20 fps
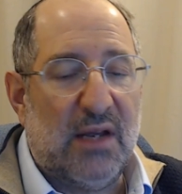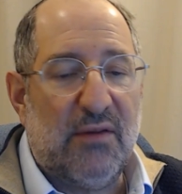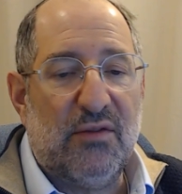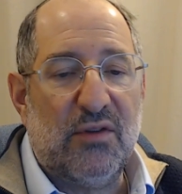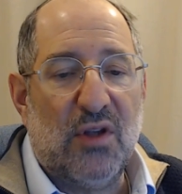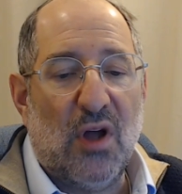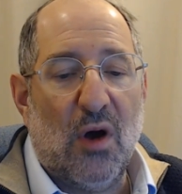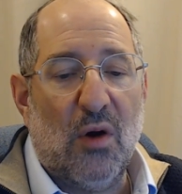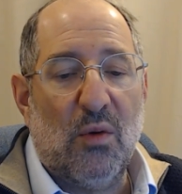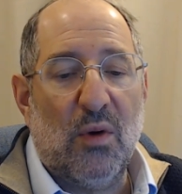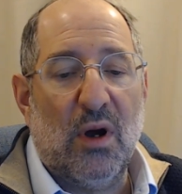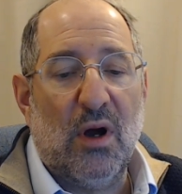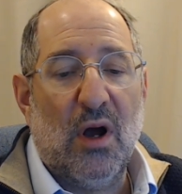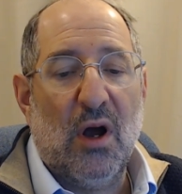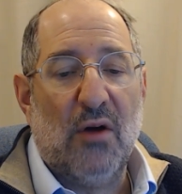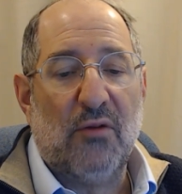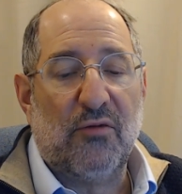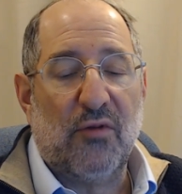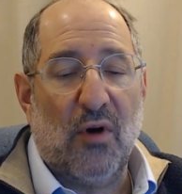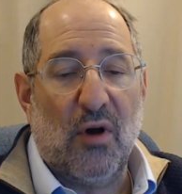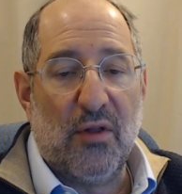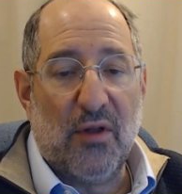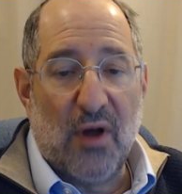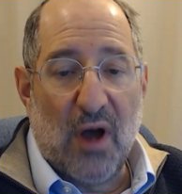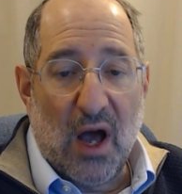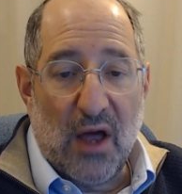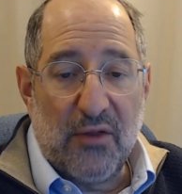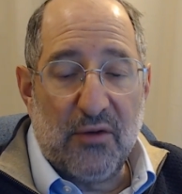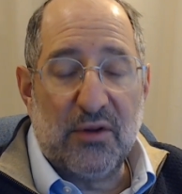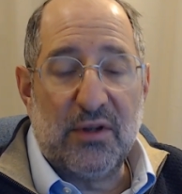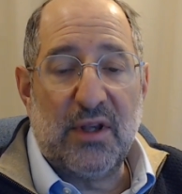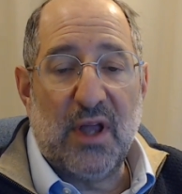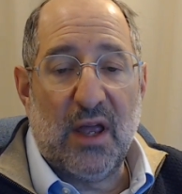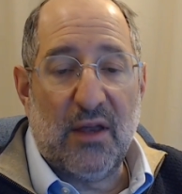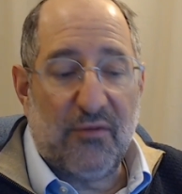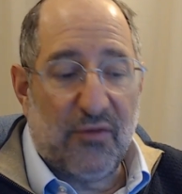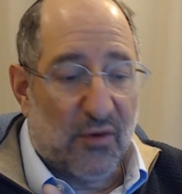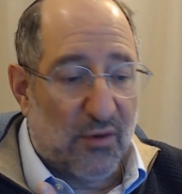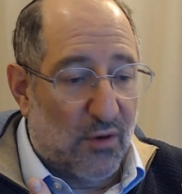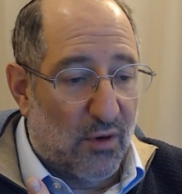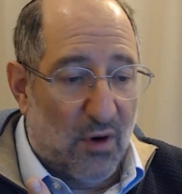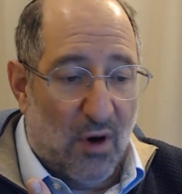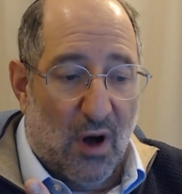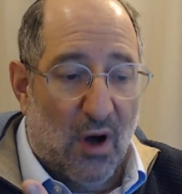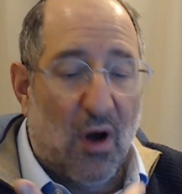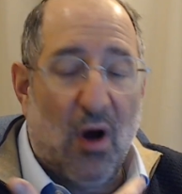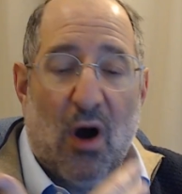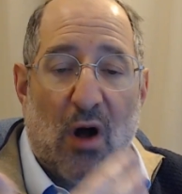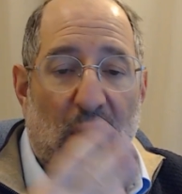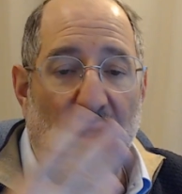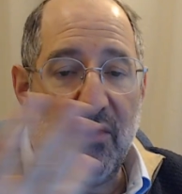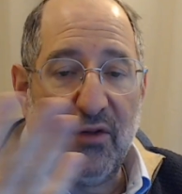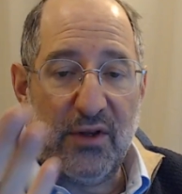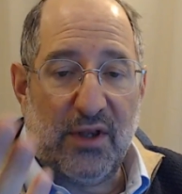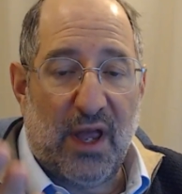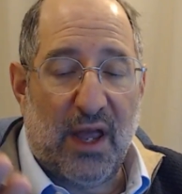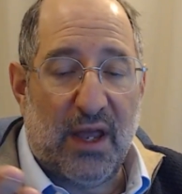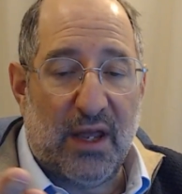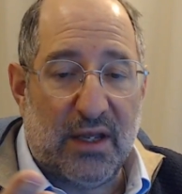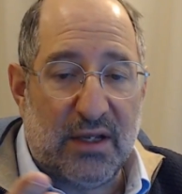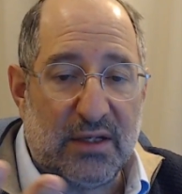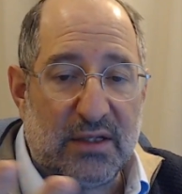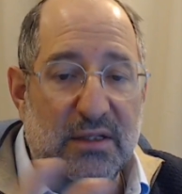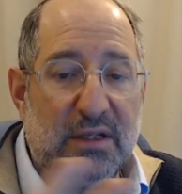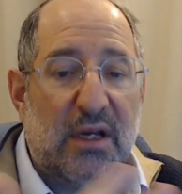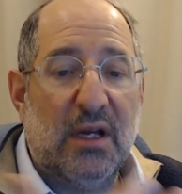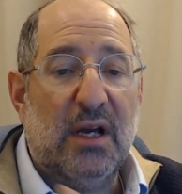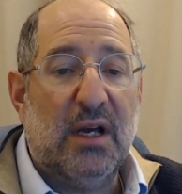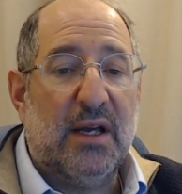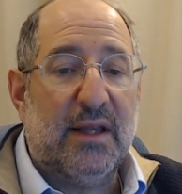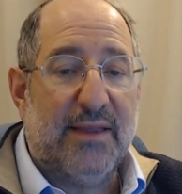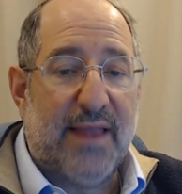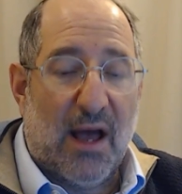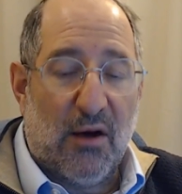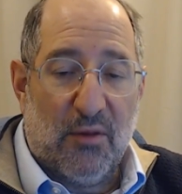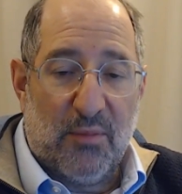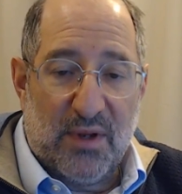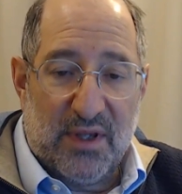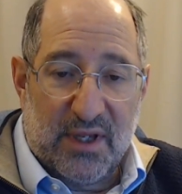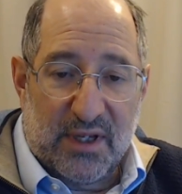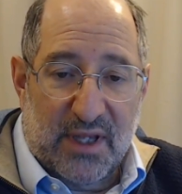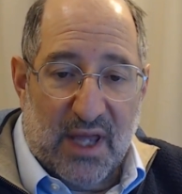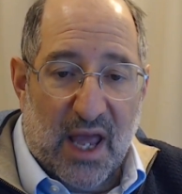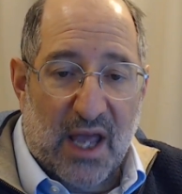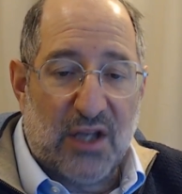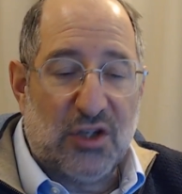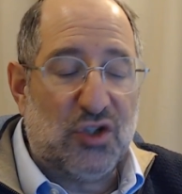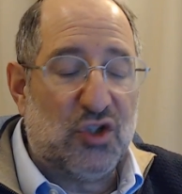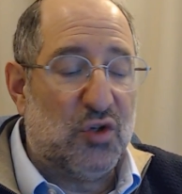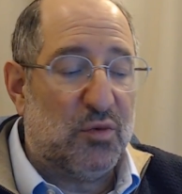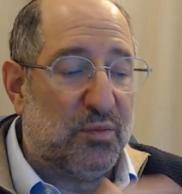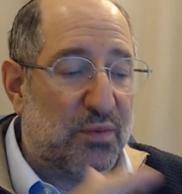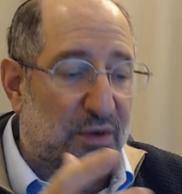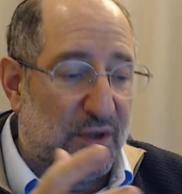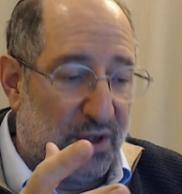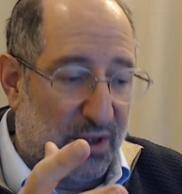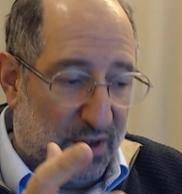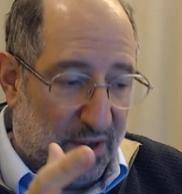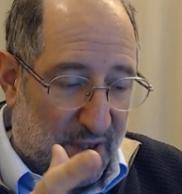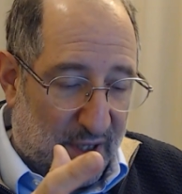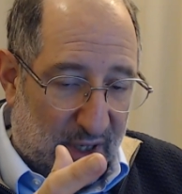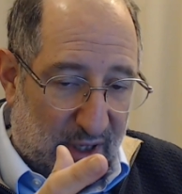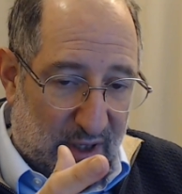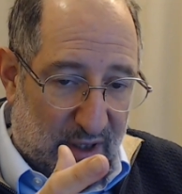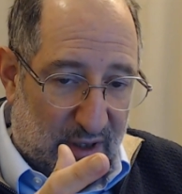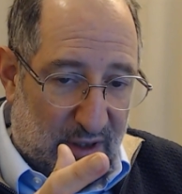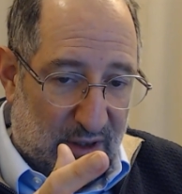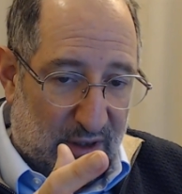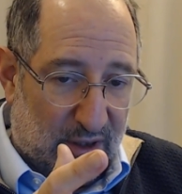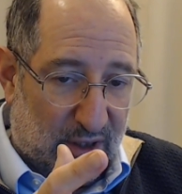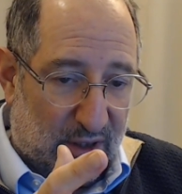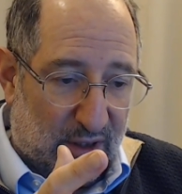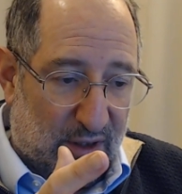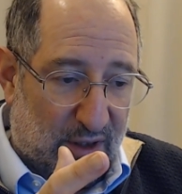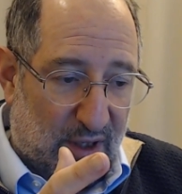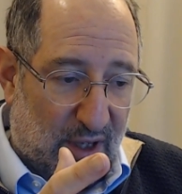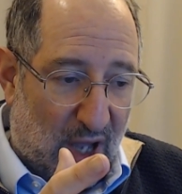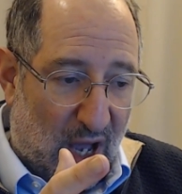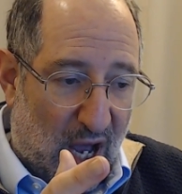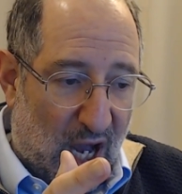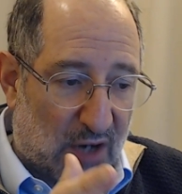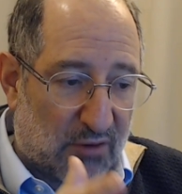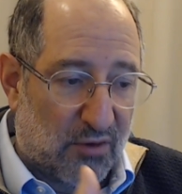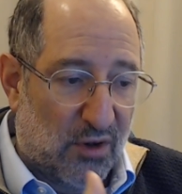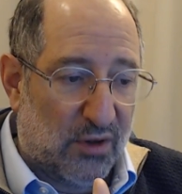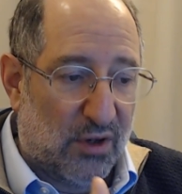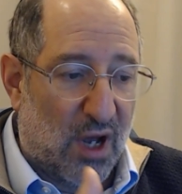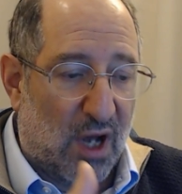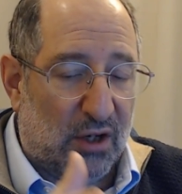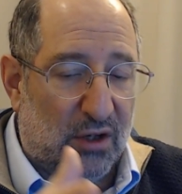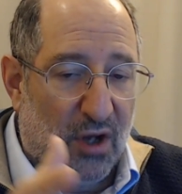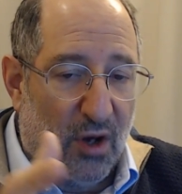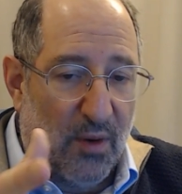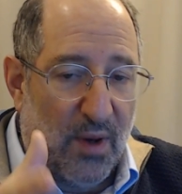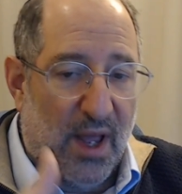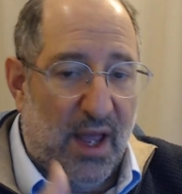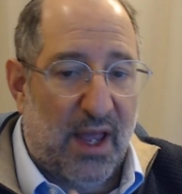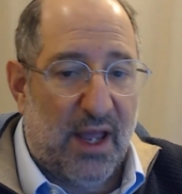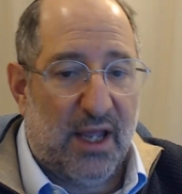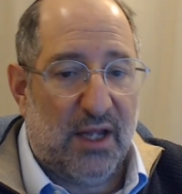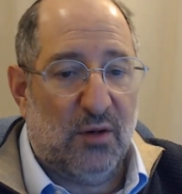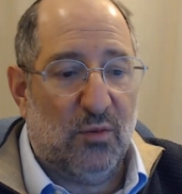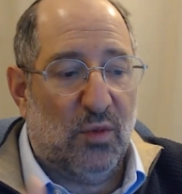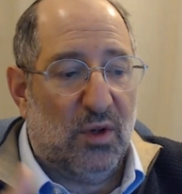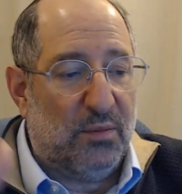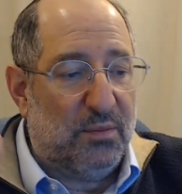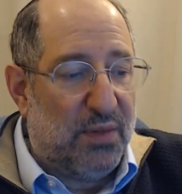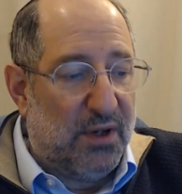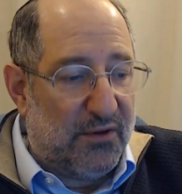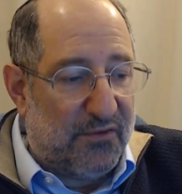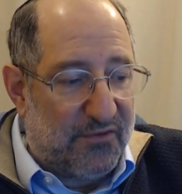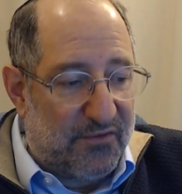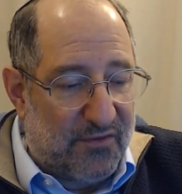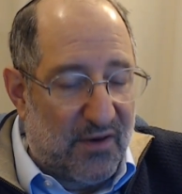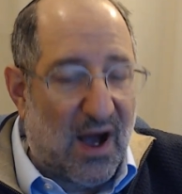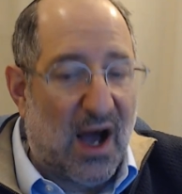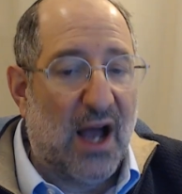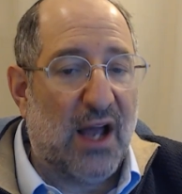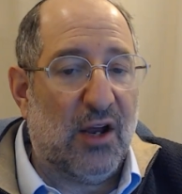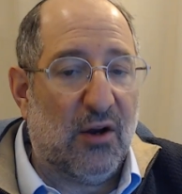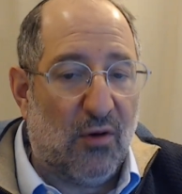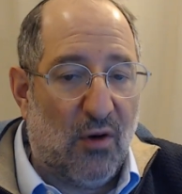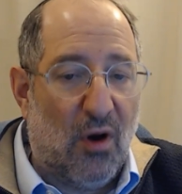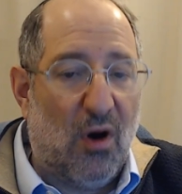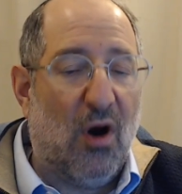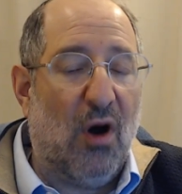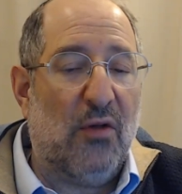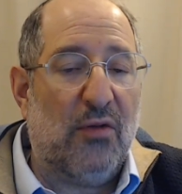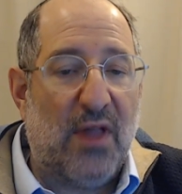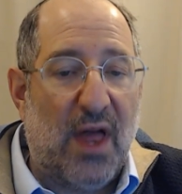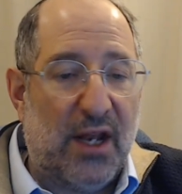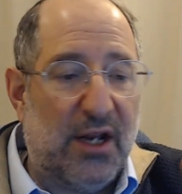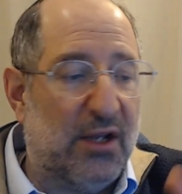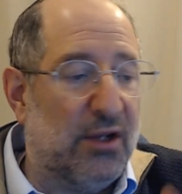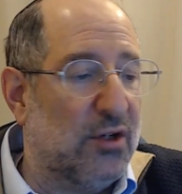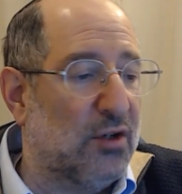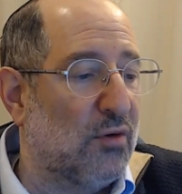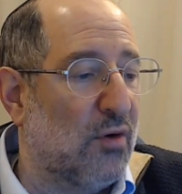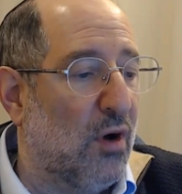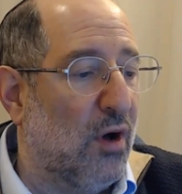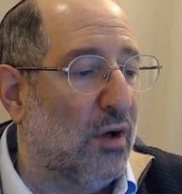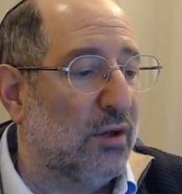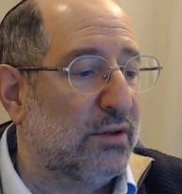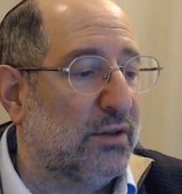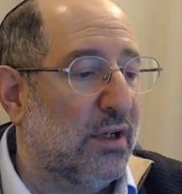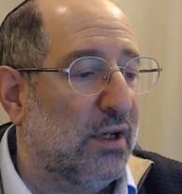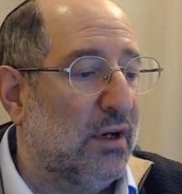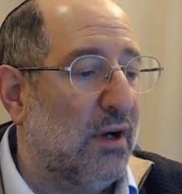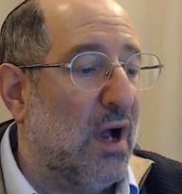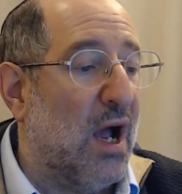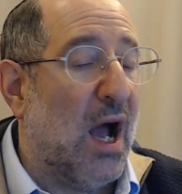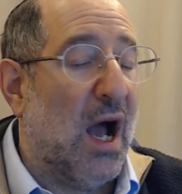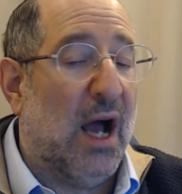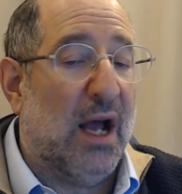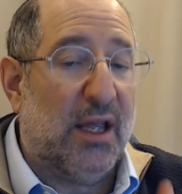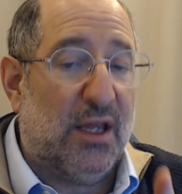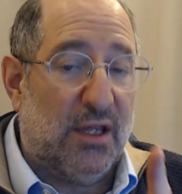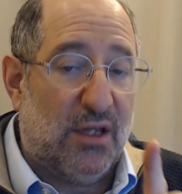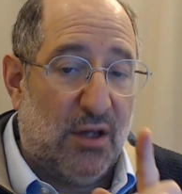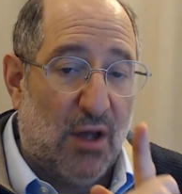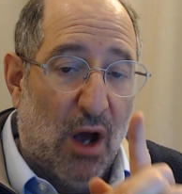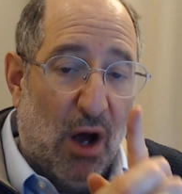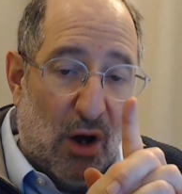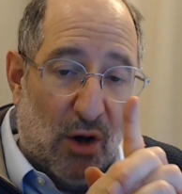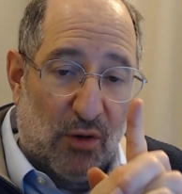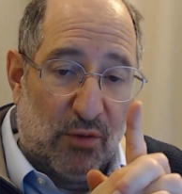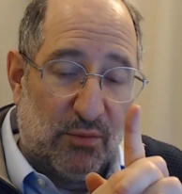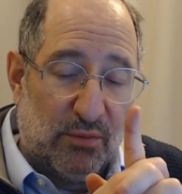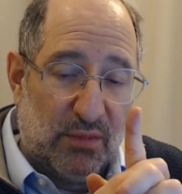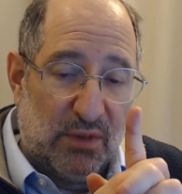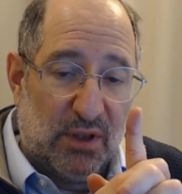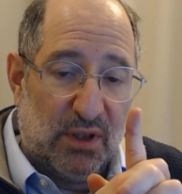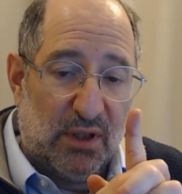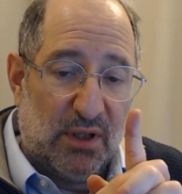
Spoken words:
though for all other days that would be the case, the Aaron HaKohen would put fire on that inner altar. Hayom,